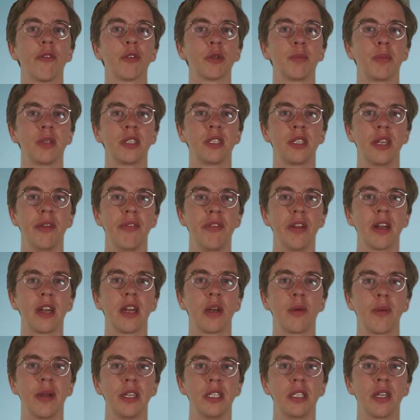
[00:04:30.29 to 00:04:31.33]
of specific
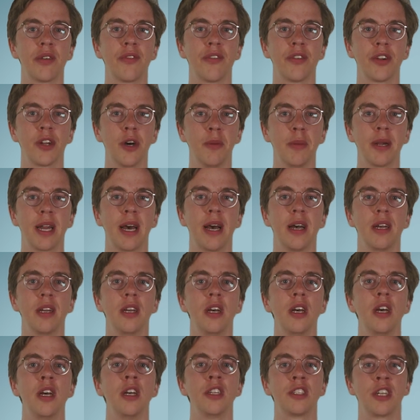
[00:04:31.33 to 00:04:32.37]
linguistic phenomena,
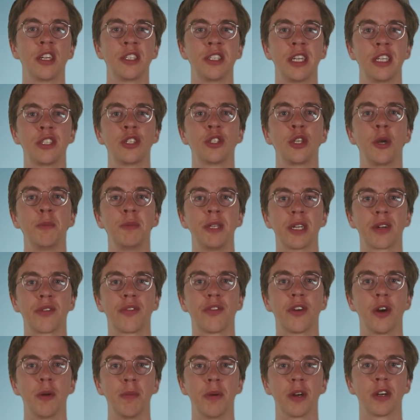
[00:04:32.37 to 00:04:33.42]
such as
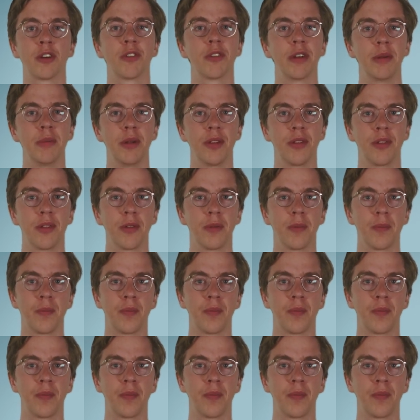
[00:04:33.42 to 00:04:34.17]
subject-verb agreement.